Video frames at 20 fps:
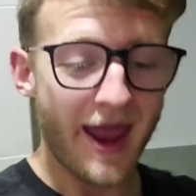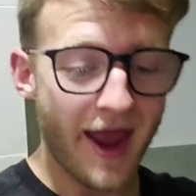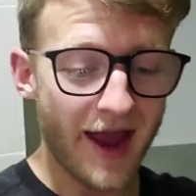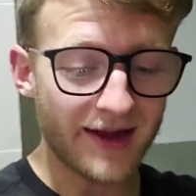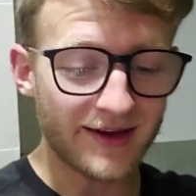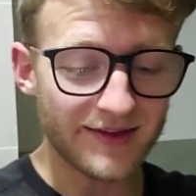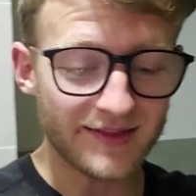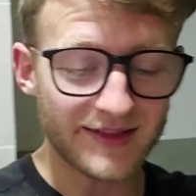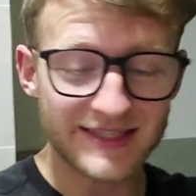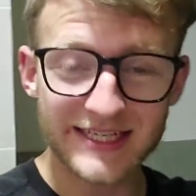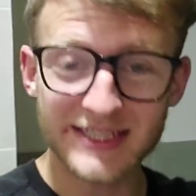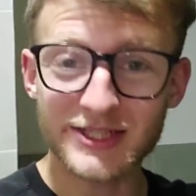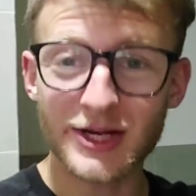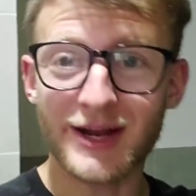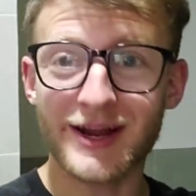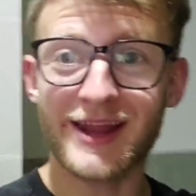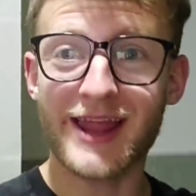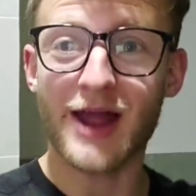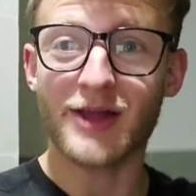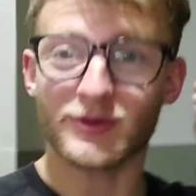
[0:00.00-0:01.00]
And the
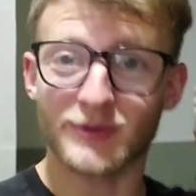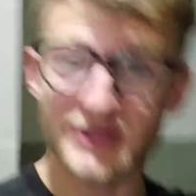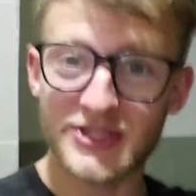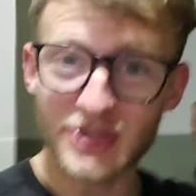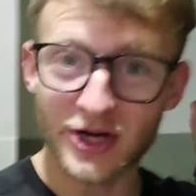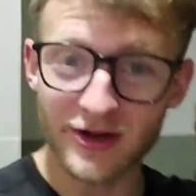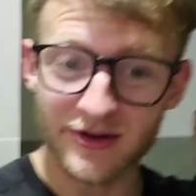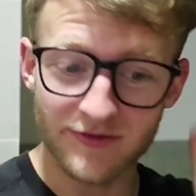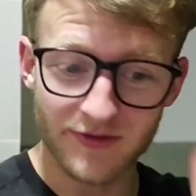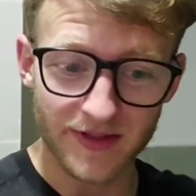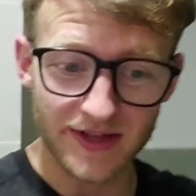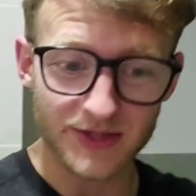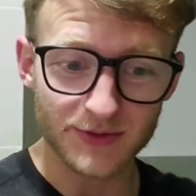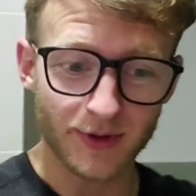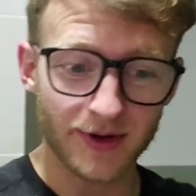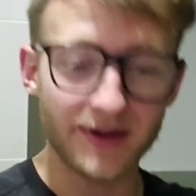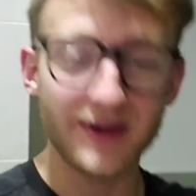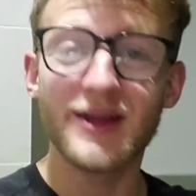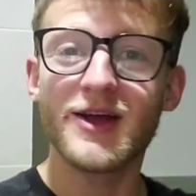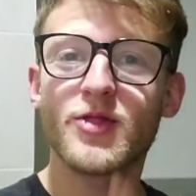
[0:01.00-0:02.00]
TikTok account that we started for
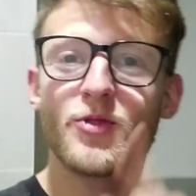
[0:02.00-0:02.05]
this one,